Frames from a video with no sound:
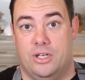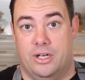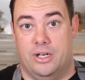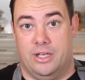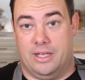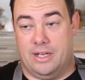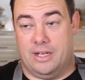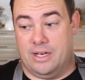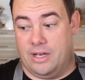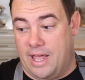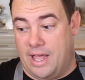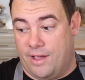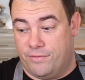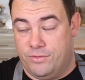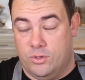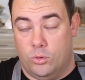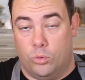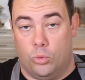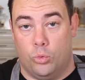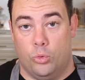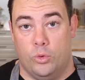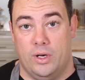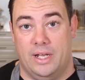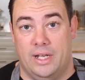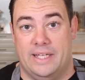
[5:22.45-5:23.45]
that are going to have to
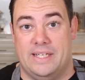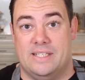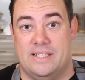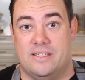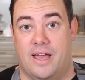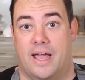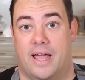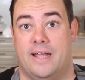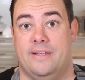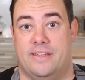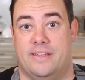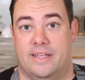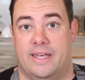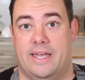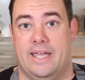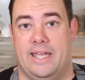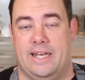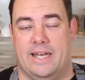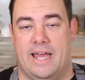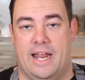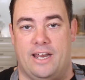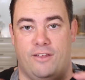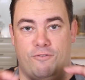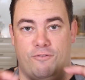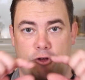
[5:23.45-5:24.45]
really take the
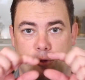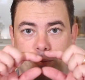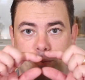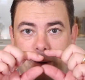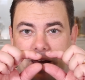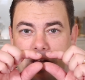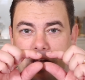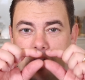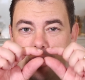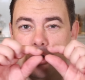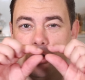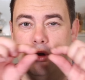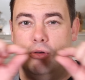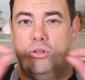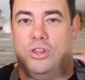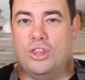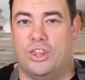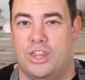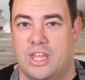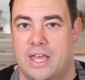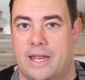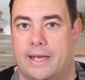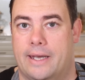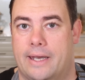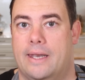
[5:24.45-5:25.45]
heat. And if you make it too
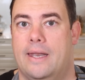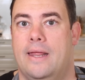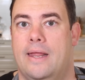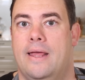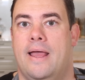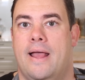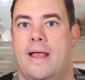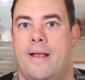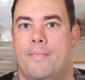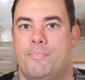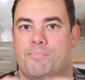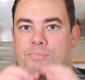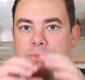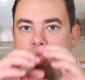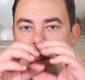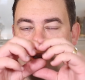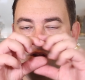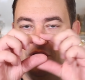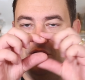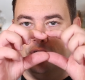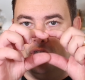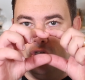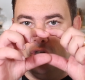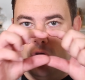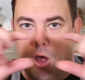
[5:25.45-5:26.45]
thin,
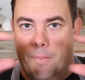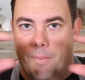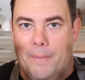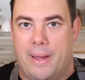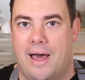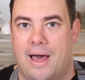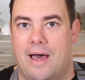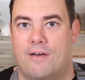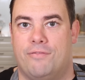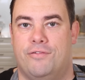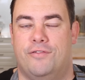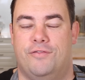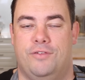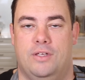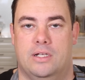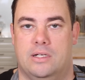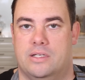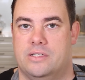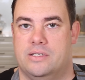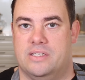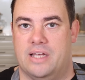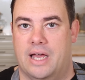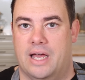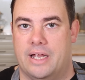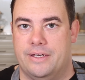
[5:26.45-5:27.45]
the top half of your
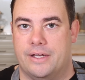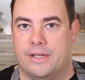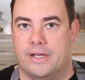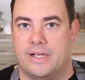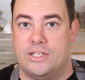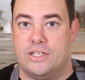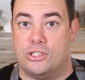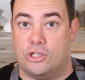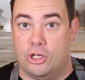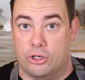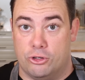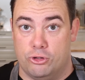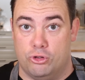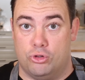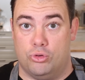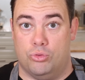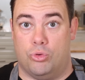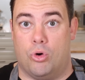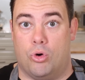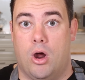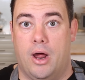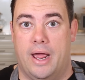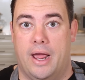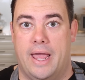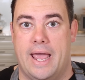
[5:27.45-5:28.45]
lasagna is going to
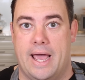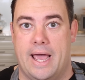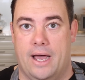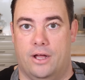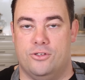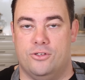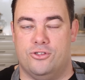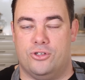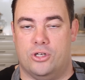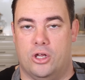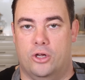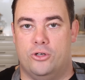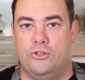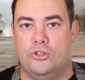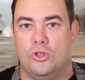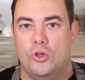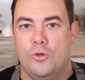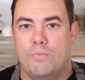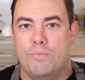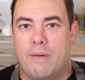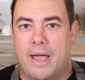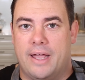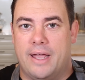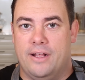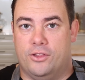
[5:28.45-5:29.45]
dry out. So
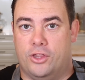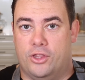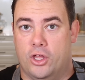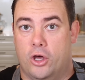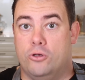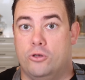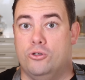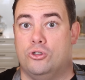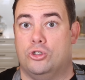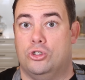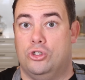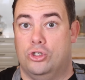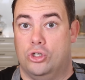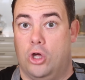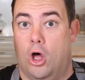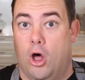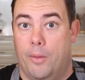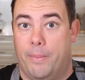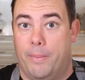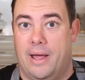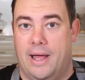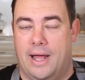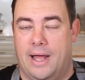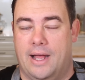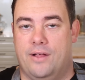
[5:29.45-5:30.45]
do make those
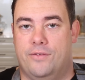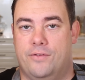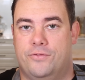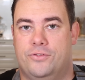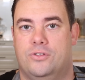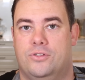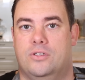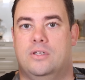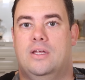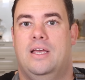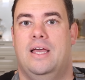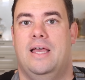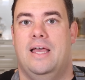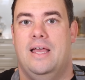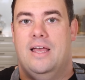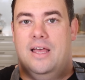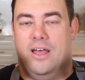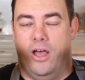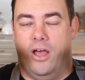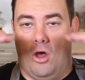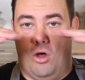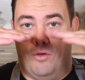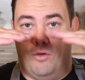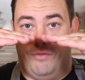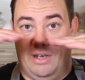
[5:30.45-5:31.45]
top halves
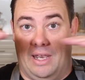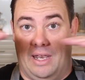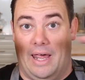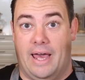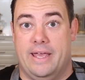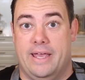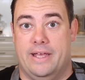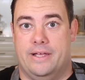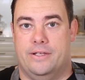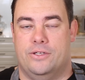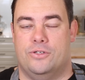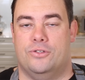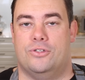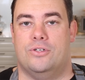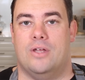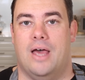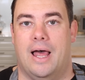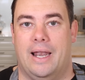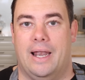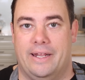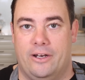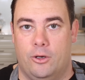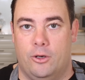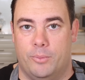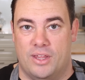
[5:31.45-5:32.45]
of layers
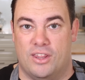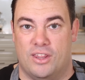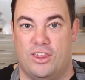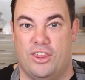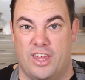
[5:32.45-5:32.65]
a little bit